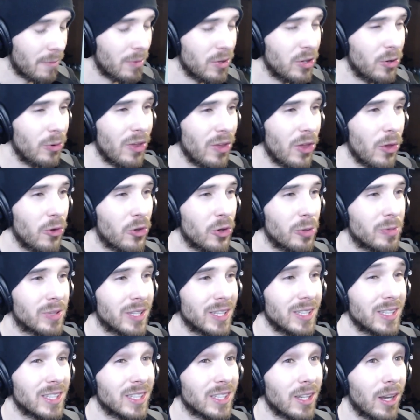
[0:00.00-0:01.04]
I've been doing YouTube
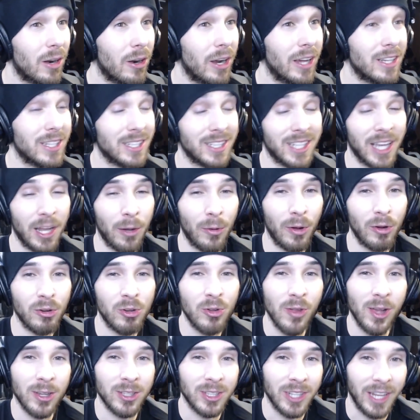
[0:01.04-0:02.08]
since, as I said,
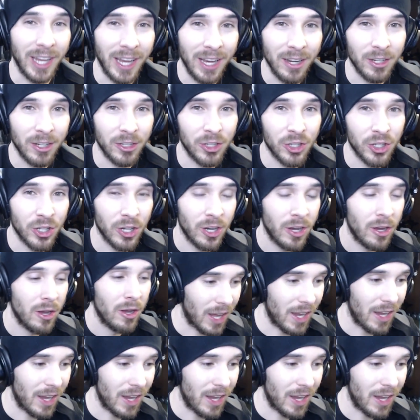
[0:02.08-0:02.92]
around 2008-ish,